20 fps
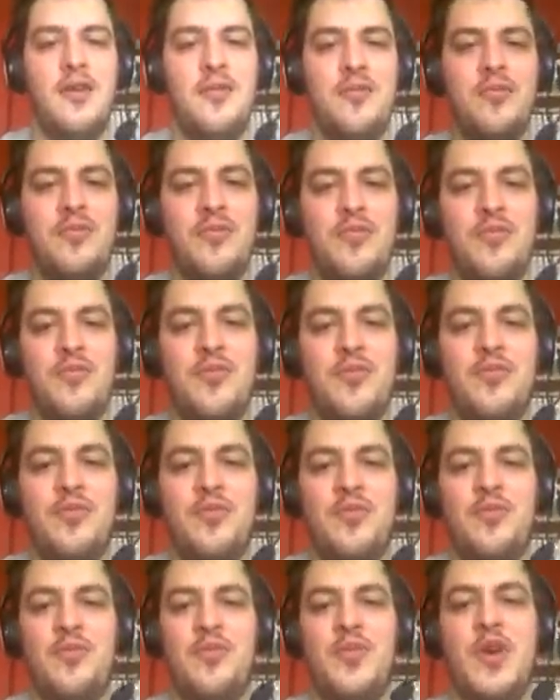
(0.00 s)
Um,
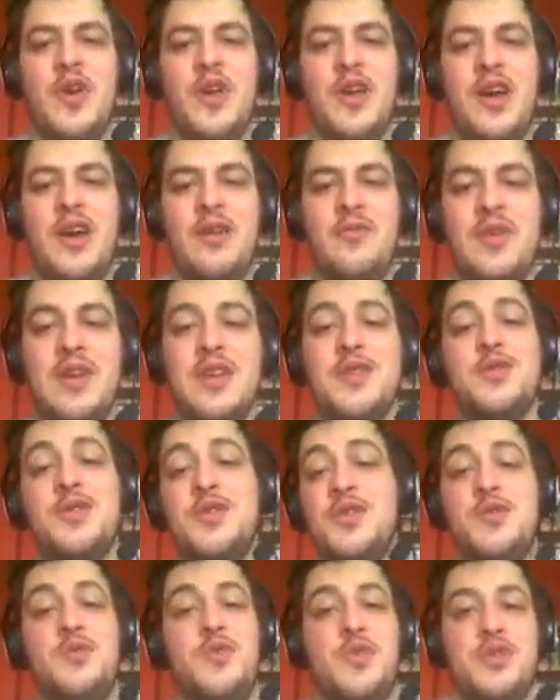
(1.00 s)
but I'm literally
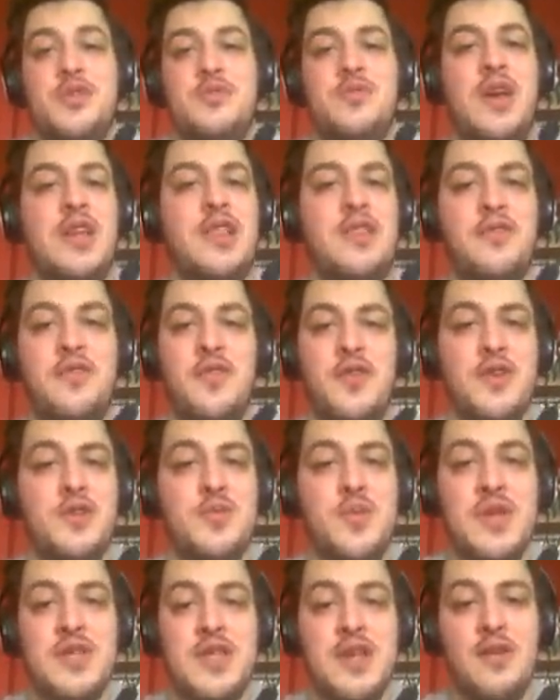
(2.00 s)
just watching back the footage
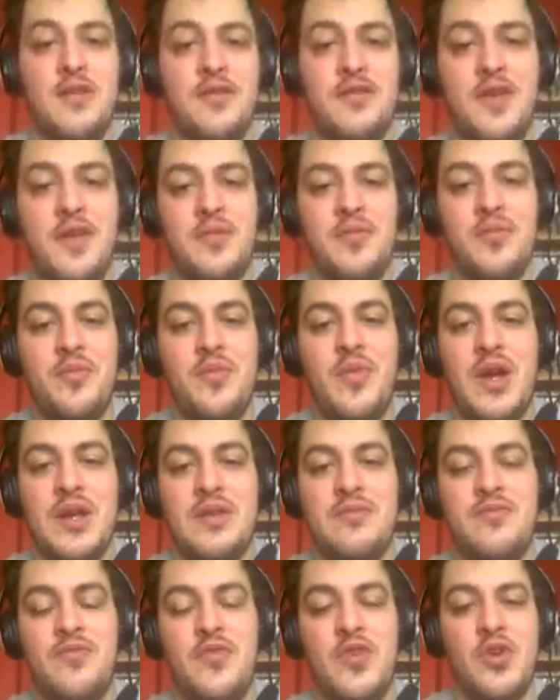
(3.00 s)
myself. I, I,
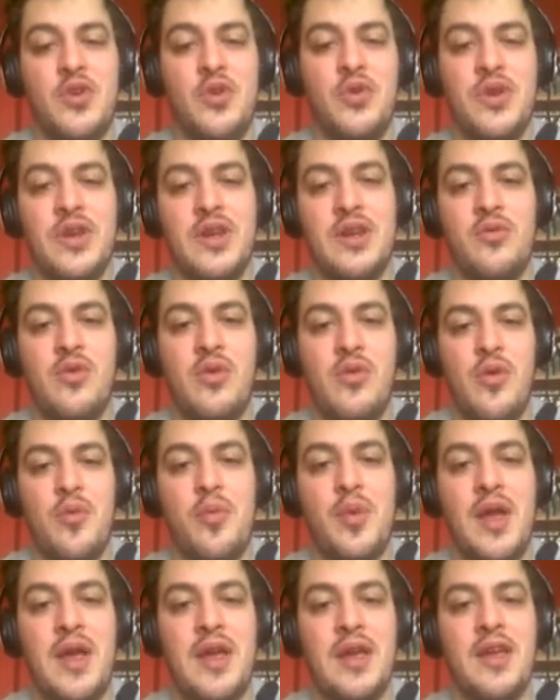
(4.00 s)
recorded it while we were
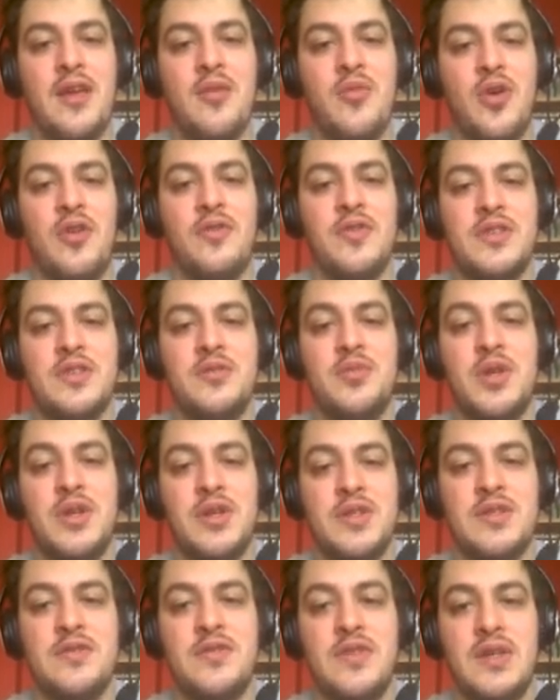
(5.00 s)
playing it, but obviously
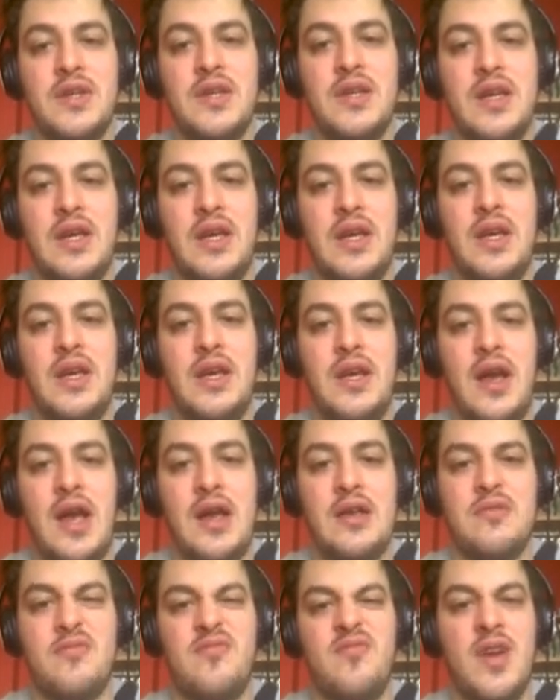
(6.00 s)
because of it,
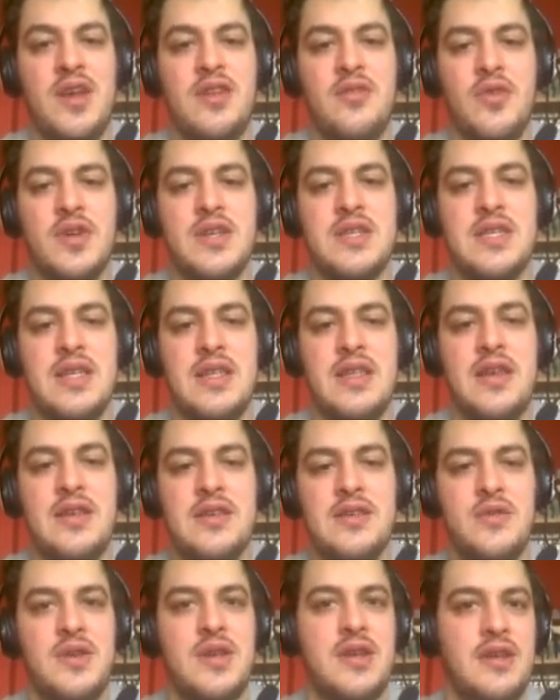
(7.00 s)
I, I don't want to sit there
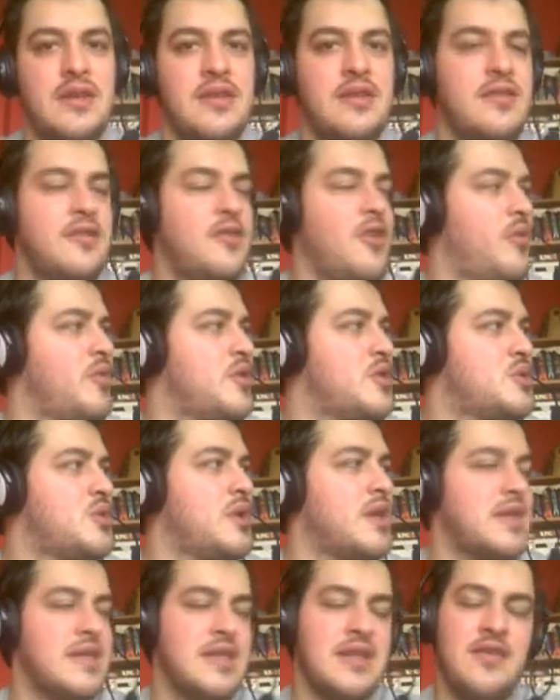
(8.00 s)
doing
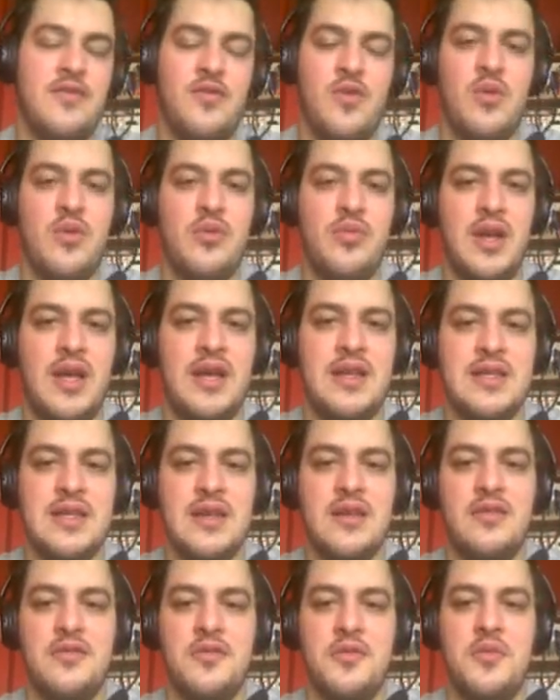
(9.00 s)
commentary and stuff while we're playing
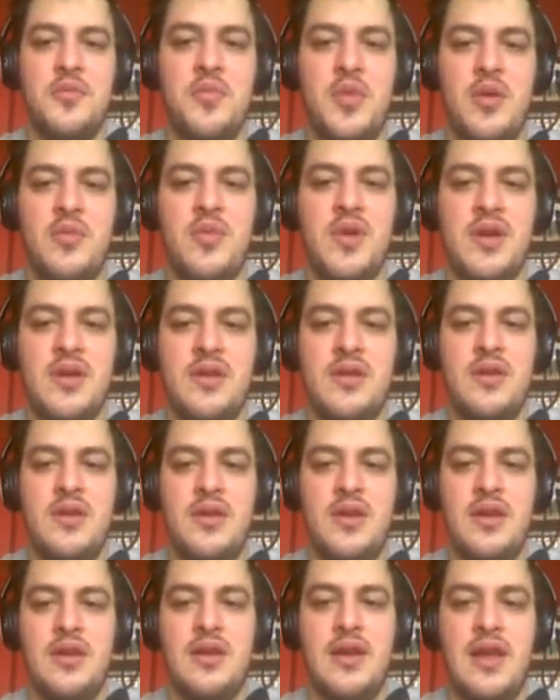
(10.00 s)
together. It would be a bit
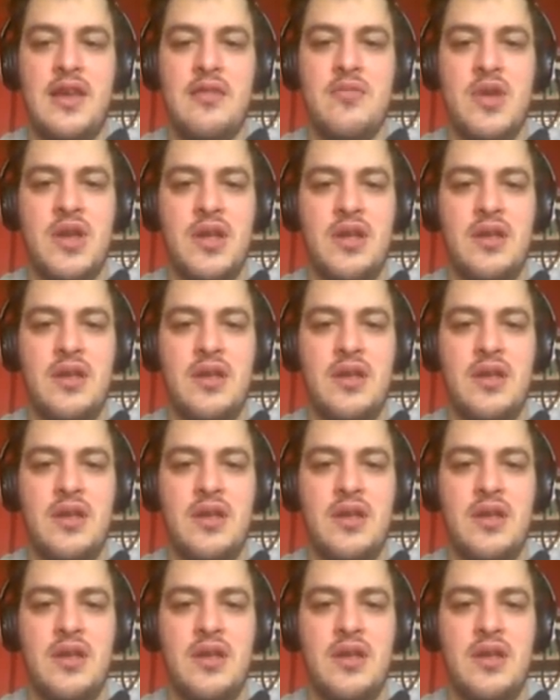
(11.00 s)
lame.